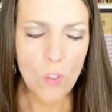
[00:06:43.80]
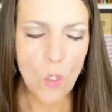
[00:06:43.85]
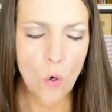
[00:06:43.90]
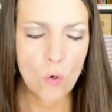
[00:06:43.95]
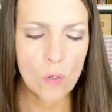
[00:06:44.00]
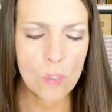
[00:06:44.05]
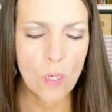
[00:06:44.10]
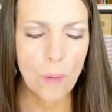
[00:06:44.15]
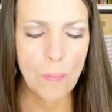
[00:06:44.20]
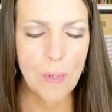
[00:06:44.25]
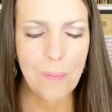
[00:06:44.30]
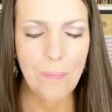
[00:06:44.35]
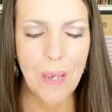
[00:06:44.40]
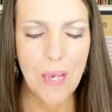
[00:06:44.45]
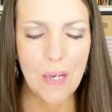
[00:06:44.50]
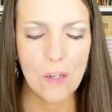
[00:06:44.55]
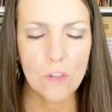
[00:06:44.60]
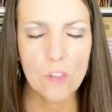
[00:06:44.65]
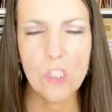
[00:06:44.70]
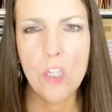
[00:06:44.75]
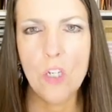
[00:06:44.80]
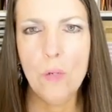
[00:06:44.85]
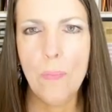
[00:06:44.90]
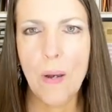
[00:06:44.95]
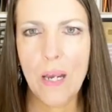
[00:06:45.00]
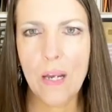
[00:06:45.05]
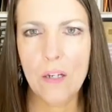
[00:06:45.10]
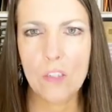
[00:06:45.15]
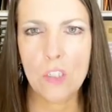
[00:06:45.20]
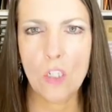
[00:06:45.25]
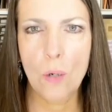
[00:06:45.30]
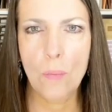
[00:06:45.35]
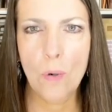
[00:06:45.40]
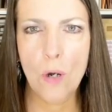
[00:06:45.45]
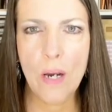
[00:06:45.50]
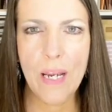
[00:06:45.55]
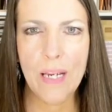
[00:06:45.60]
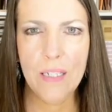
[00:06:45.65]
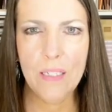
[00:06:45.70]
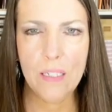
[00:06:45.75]
or they'll be mailed to you by
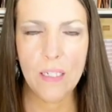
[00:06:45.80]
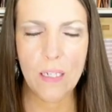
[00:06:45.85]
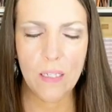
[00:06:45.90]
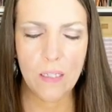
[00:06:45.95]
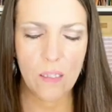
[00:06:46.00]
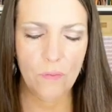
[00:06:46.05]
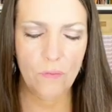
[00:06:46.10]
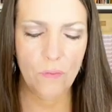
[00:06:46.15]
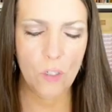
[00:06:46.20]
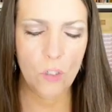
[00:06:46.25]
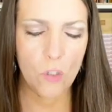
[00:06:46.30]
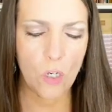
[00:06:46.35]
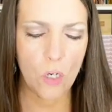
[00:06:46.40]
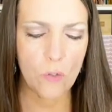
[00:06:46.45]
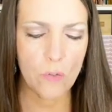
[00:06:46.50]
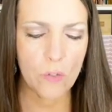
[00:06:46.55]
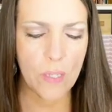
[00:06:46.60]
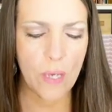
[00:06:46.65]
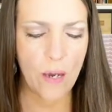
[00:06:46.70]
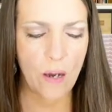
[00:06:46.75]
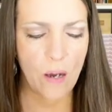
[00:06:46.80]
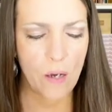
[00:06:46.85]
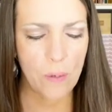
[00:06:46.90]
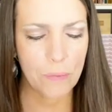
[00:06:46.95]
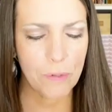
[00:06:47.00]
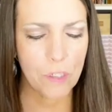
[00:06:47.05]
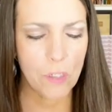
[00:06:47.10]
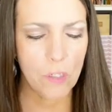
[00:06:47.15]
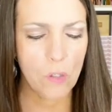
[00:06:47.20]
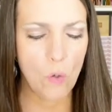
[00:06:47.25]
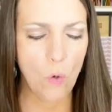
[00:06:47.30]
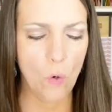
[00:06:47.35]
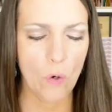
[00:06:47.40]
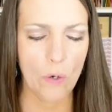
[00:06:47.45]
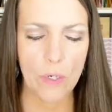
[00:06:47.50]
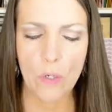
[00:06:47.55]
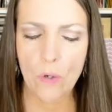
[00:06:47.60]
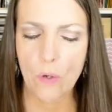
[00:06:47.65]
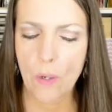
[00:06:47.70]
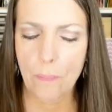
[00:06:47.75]
October 18th if you chose that option, or
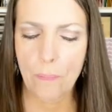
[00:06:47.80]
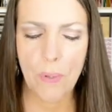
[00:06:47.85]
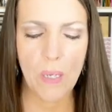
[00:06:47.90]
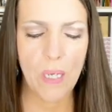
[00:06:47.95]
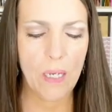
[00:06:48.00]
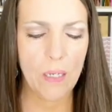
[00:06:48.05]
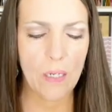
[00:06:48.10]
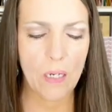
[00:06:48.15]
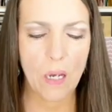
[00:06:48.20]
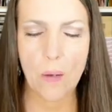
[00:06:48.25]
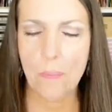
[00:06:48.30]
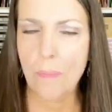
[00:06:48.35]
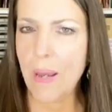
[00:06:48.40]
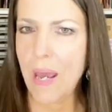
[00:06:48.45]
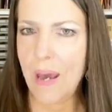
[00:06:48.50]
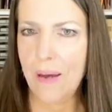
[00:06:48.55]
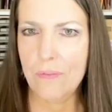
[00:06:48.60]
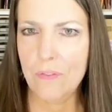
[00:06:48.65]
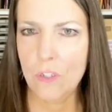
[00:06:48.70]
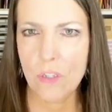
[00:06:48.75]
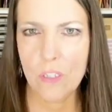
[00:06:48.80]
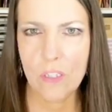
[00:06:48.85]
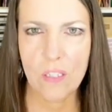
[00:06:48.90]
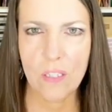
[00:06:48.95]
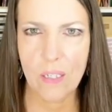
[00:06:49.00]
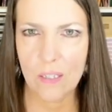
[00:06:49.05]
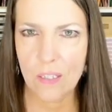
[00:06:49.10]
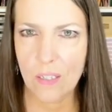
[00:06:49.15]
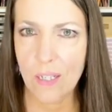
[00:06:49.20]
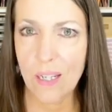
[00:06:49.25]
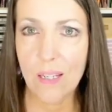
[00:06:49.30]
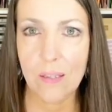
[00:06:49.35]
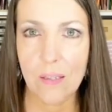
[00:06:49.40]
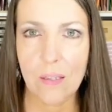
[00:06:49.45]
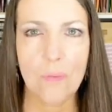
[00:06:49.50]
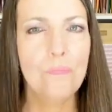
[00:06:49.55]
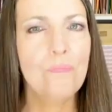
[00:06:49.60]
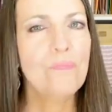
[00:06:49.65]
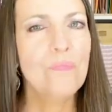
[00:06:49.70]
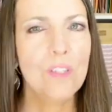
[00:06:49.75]
you can pick it up after the 16th.
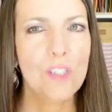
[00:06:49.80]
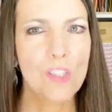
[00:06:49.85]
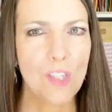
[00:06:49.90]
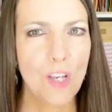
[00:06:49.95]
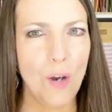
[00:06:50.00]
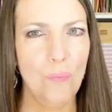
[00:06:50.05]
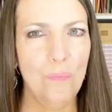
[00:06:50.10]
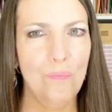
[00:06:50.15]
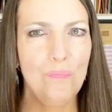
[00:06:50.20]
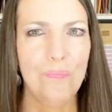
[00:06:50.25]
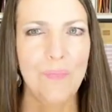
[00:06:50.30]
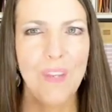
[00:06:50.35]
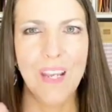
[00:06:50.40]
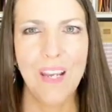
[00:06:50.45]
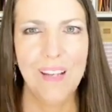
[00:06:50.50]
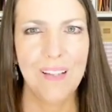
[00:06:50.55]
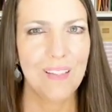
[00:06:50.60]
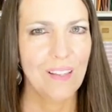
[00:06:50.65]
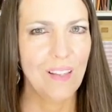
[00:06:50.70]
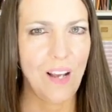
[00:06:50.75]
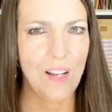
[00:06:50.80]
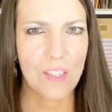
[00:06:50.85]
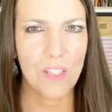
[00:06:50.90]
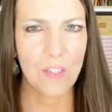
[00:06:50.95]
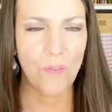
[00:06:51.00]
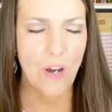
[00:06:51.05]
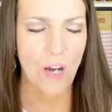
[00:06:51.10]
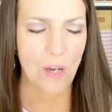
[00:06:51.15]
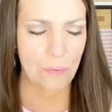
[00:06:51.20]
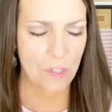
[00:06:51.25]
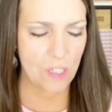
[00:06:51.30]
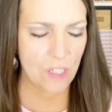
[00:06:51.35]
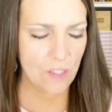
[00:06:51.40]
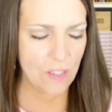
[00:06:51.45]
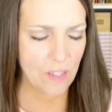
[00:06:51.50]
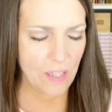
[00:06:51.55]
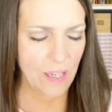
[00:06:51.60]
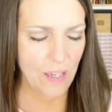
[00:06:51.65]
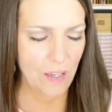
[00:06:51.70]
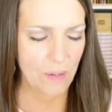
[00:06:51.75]
So lots of options
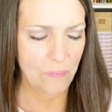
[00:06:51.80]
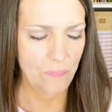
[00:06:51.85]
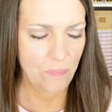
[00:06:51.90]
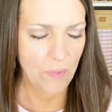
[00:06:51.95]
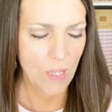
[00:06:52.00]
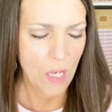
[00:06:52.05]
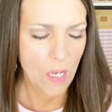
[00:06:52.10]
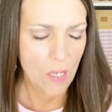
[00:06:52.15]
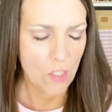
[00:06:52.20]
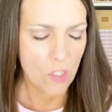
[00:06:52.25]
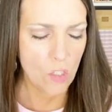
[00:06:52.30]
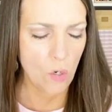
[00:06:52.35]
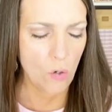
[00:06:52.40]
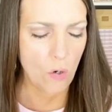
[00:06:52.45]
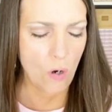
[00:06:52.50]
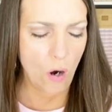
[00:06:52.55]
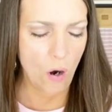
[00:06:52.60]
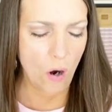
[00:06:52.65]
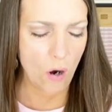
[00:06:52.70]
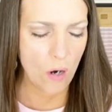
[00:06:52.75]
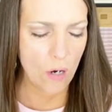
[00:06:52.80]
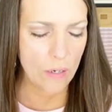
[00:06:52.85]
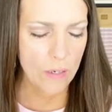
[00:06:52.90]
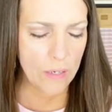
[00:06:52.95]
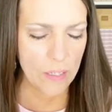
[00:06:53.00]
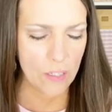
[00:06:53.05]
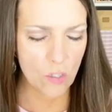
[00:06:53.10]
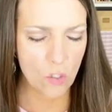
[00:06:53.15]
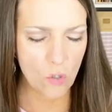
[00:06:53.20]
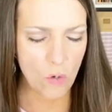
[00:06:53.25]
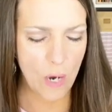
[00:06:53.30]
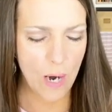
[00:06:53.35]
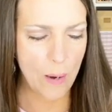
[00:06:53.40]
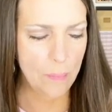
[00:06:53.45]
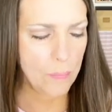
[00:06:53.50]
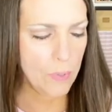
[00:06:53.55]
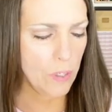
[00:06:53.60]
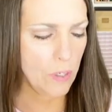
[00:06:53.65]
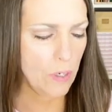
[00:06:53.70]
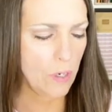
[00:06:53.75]
again. So card and
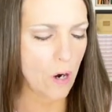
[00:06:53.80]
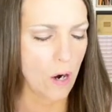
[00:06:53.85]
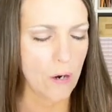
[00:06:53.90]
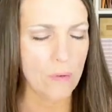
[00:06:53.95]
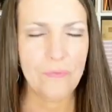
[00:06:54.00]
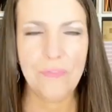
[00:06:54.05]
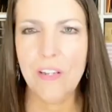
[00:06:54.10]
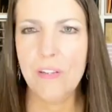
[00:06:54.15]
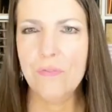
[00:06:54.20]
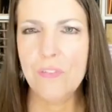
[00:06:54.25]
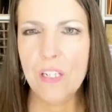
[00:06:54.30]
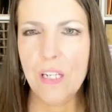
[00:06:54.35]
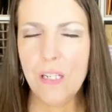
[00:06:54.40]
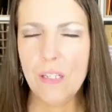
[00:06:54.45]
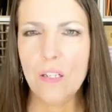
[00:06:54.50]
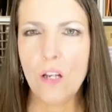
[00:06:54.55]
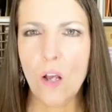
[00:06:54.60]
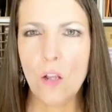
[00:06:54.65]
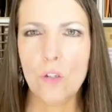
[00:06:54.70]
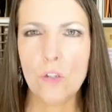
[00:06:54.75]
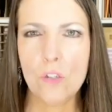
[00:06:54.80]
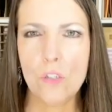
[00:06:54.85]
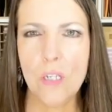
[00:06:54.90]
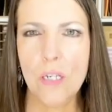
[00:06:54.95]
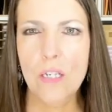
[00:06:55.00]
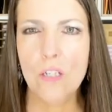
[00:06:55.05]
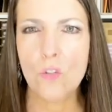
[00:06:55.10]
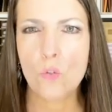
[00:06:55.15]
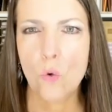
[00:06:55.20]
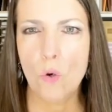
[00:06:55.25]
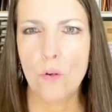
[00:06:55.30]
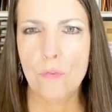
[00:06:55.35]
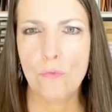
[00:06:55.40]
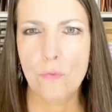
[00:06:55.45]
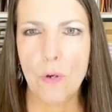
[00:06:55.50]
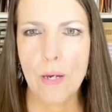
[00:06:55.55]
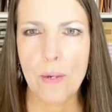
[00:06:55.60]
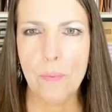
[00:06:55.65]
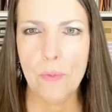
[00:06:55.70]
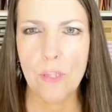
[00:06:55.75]
scrapbook are $15 each or
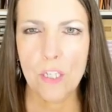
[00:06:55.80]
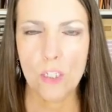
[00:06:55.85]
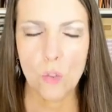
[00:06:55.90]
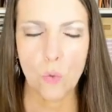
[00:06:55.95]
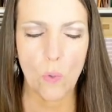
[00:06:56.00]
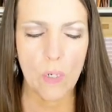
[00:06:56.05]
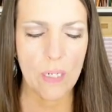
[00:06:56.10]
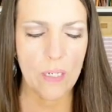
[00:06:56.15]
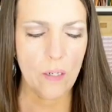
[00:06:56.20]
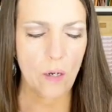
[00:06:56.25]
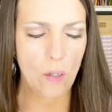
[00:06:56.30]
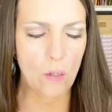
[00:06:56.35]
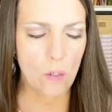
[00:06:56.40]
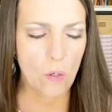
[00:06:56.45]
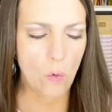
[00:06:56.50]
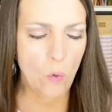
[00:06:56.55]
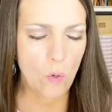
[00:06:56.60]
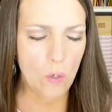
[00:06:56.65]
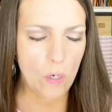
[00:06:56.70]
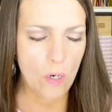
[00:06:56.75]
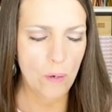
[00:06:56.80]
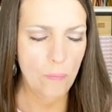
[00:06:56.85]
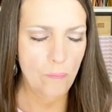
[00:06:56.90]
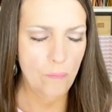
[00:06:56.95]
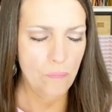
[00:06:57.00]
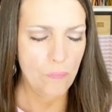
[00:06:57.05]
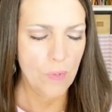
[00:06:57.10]
free with a $20 order